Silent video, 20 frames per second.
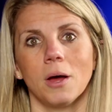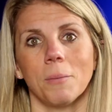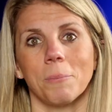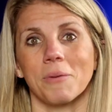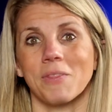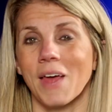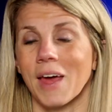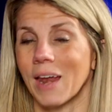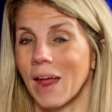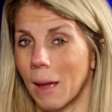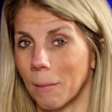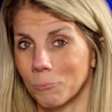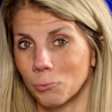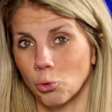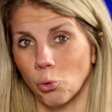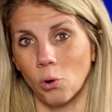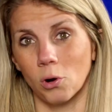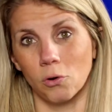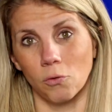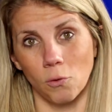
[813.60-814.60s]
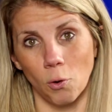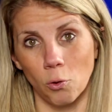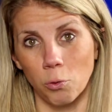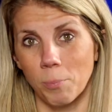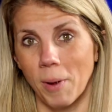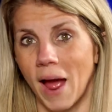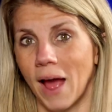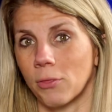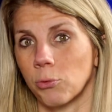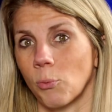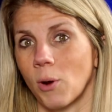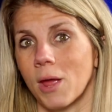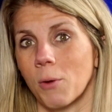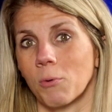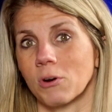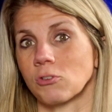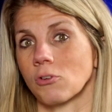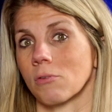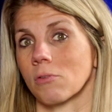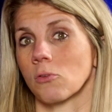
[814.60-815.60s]
But that mTOR growth pathway,
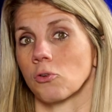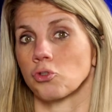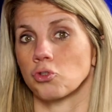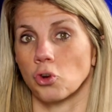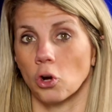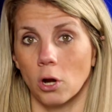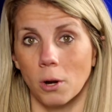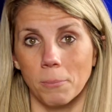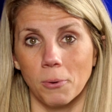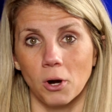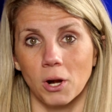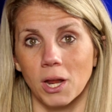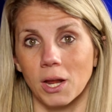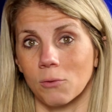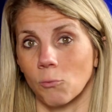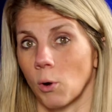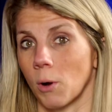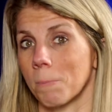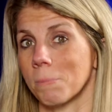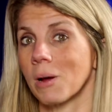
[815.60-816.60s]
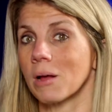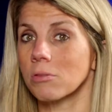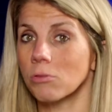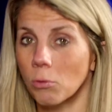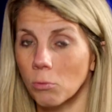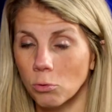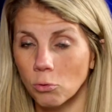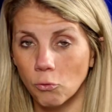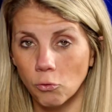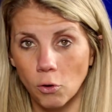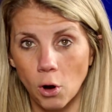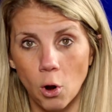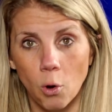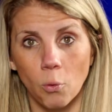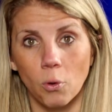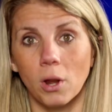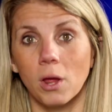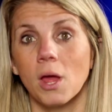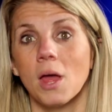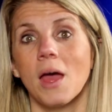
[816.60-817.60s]
which is the sugar burning, where muscles
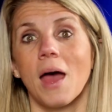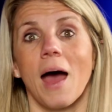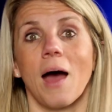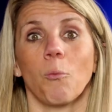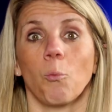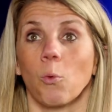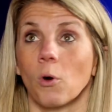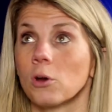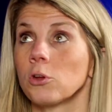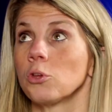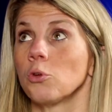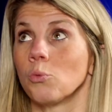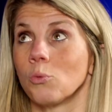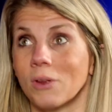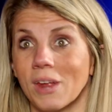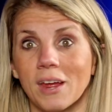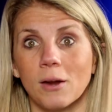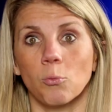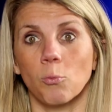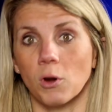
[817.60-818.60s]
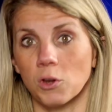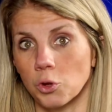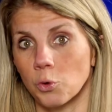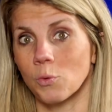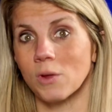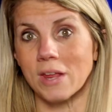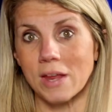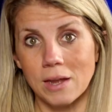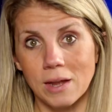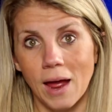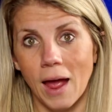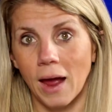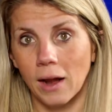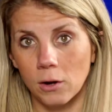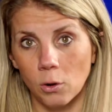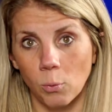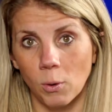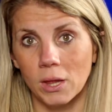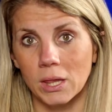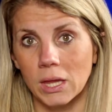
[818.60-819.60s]
grown, where you get when you eat
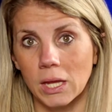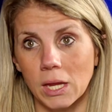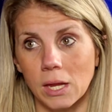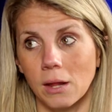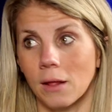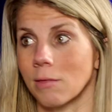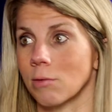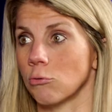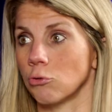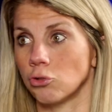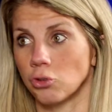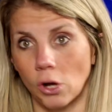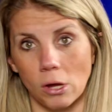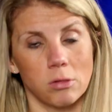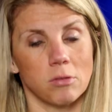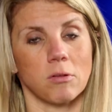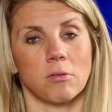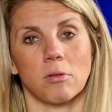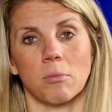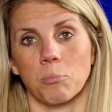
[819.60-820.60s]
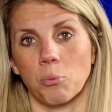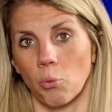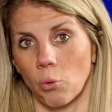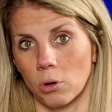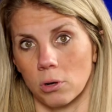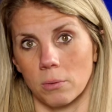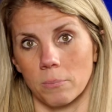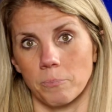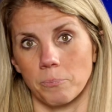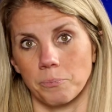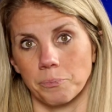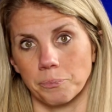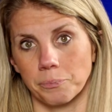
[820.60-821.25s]
adequately, is just as important.